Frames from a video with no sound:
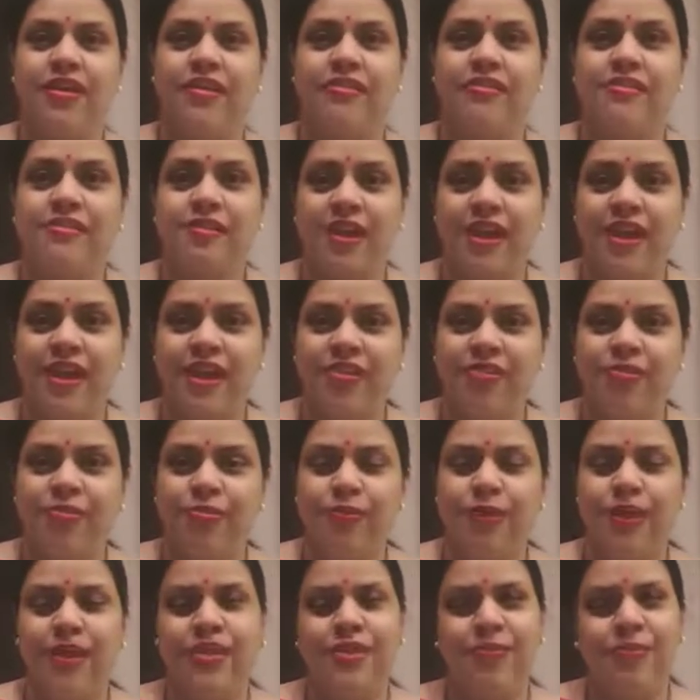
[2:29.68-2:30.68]
Try to
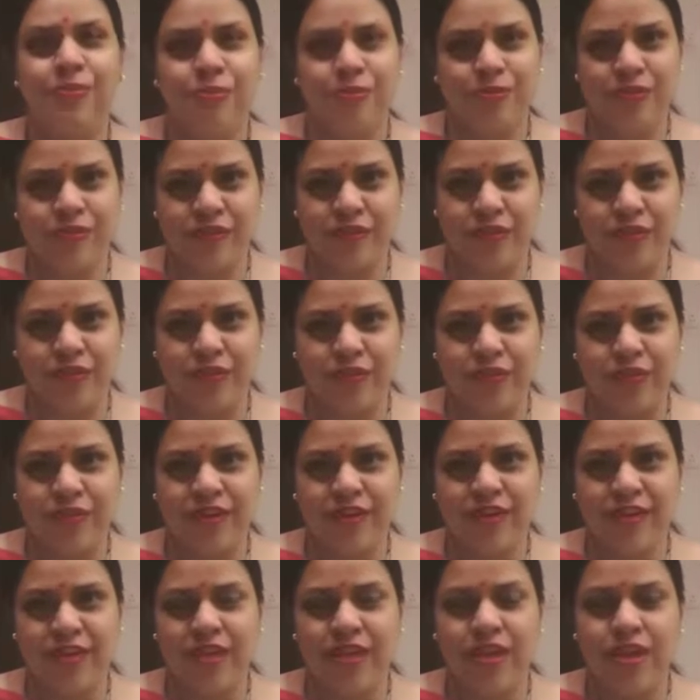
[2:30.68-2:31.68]
make the most out of
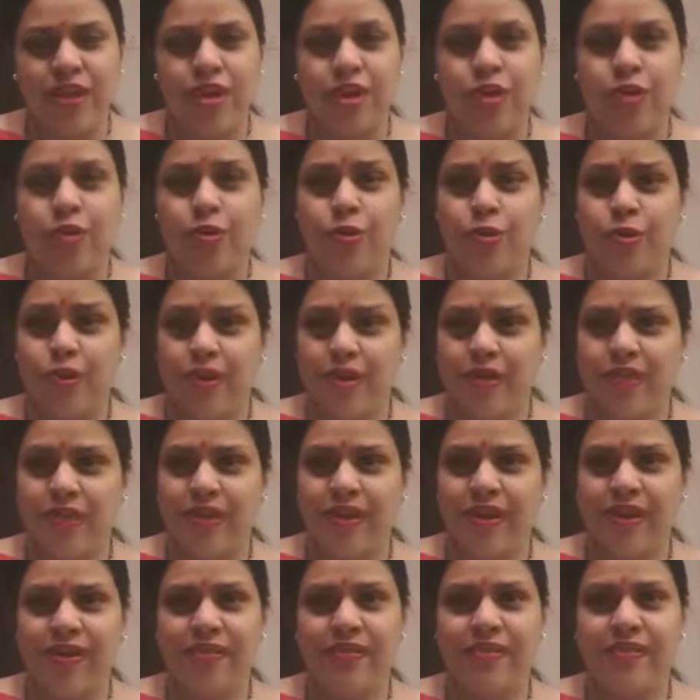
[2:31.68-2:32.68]
it.
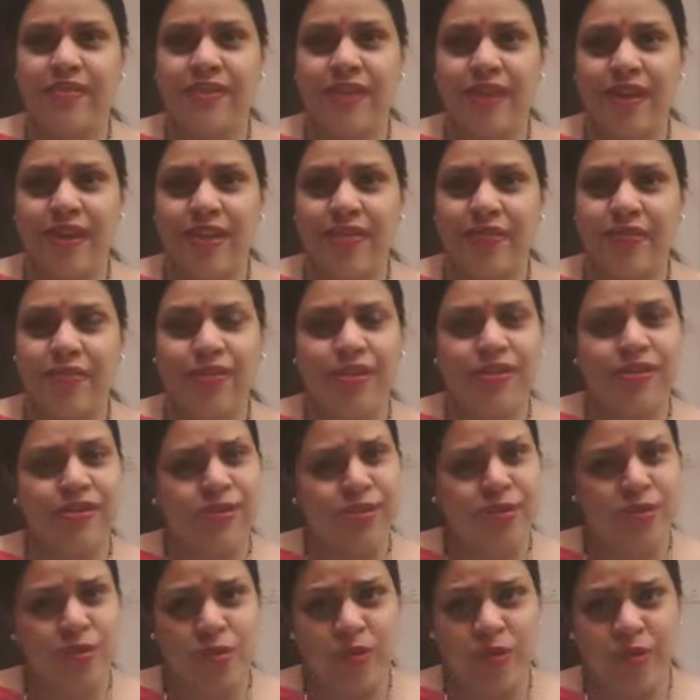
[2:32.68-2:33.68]
Coronavirus scare will
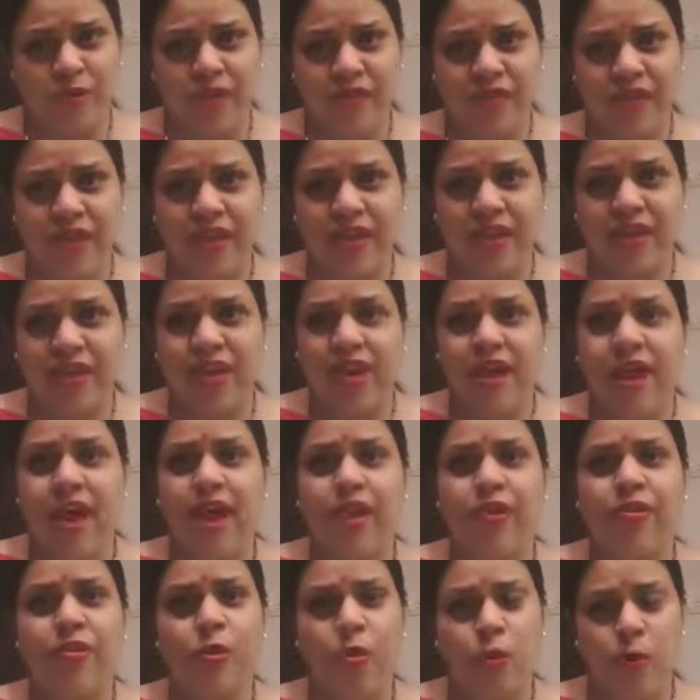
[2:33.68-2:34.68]
go away,
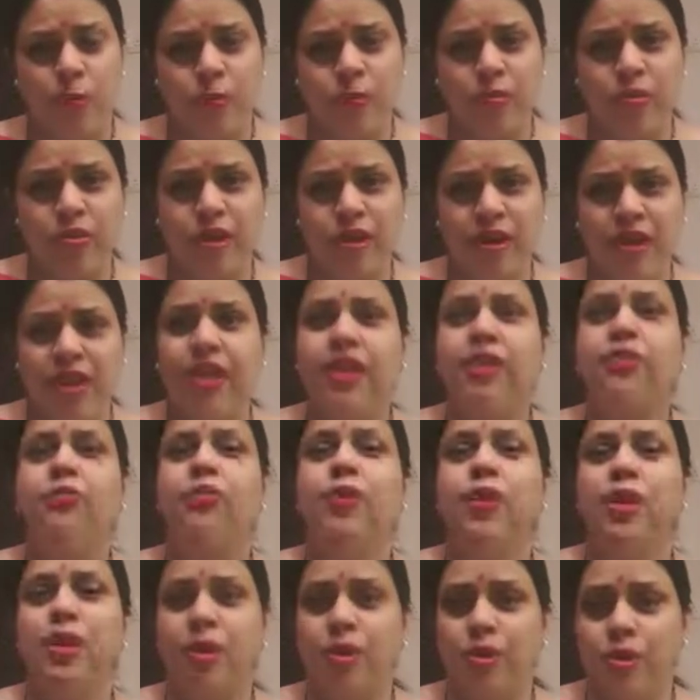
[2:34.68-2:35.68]
and hopefully it
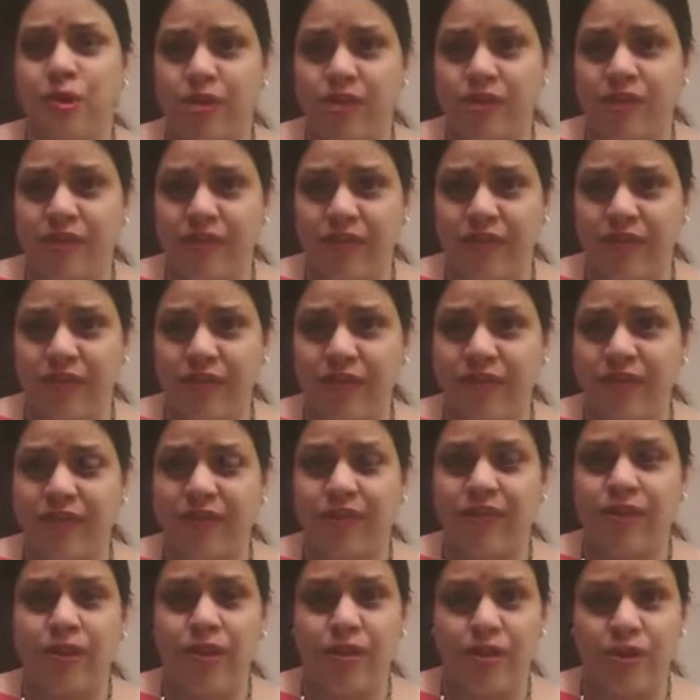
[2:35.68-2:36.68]
will not affect us
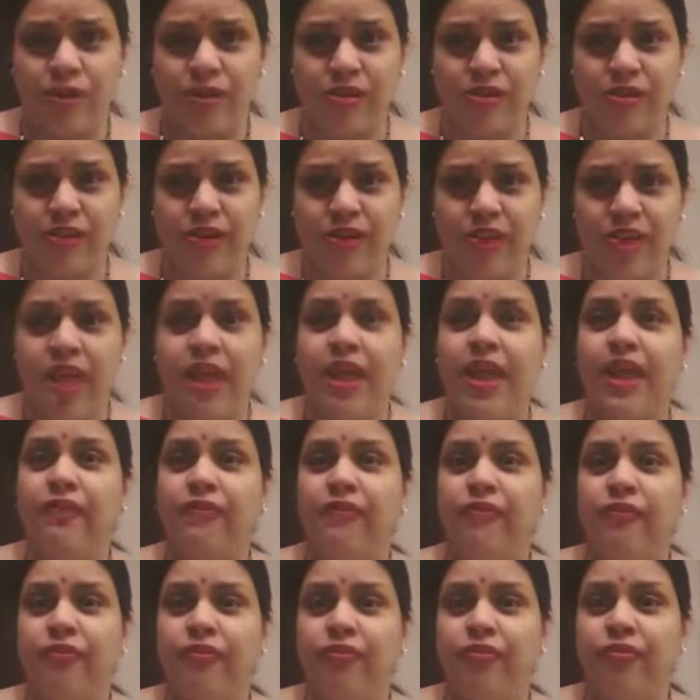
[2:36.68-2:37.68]
a lot
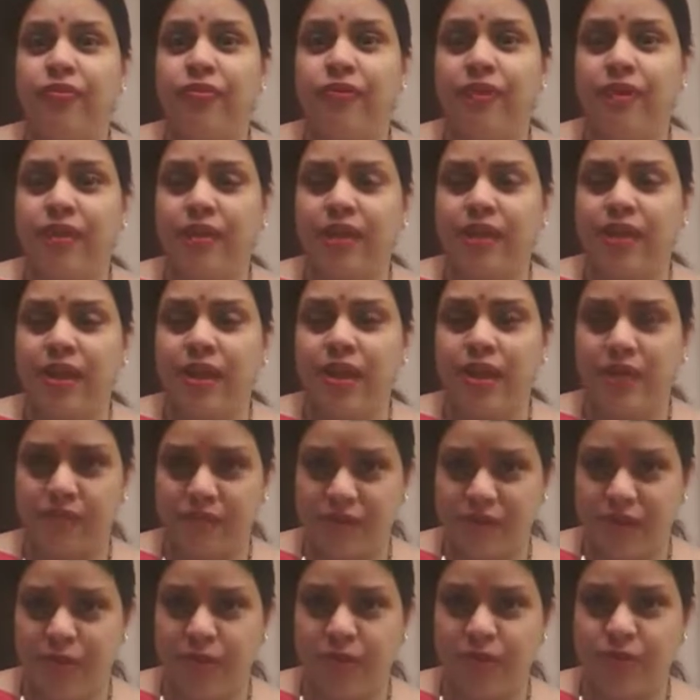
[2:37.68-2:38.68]
if our
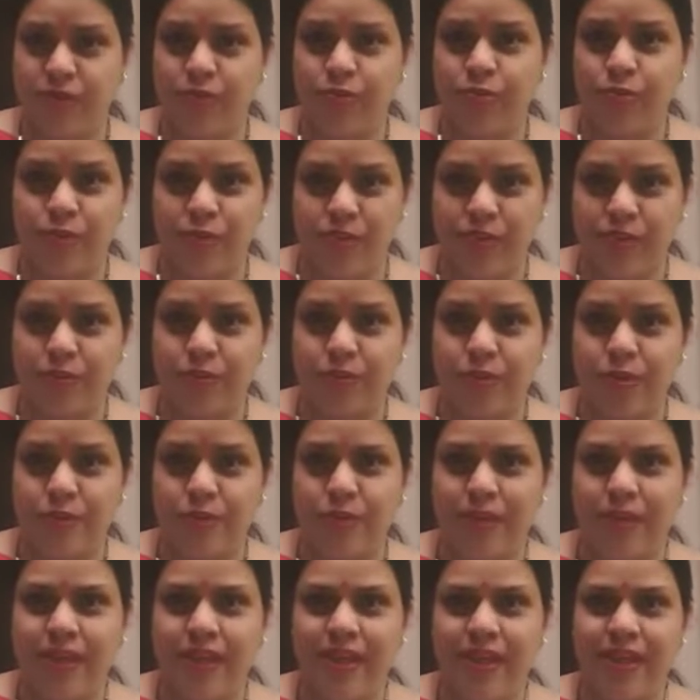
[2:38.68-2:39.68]
lockdown works
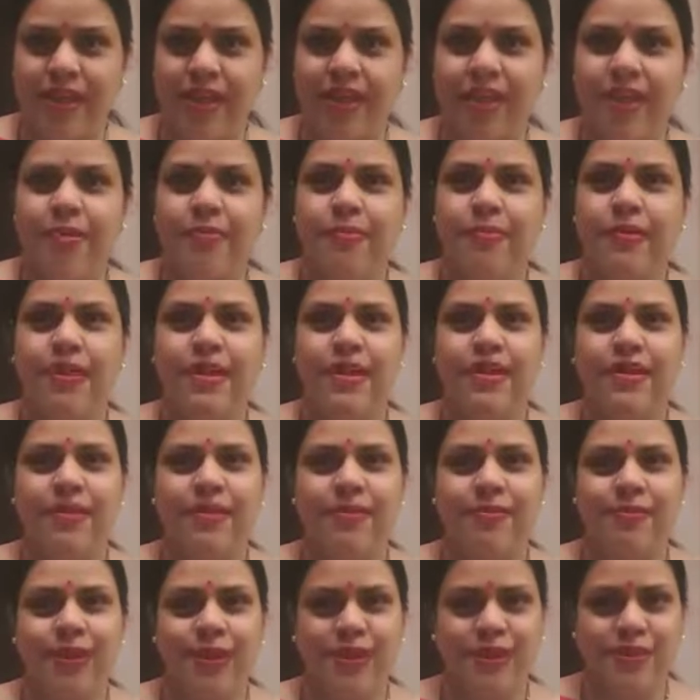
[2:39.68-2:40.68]
properly. But let us
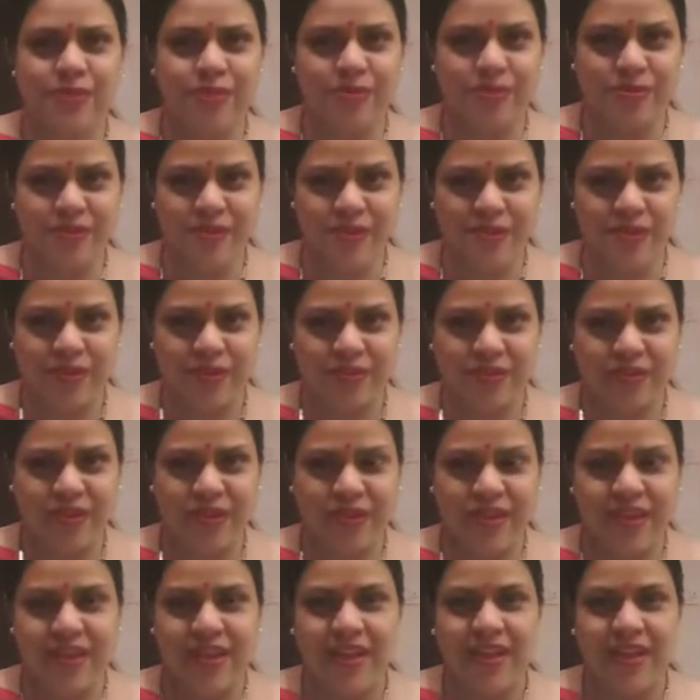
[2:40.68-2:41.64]
make the most out of it.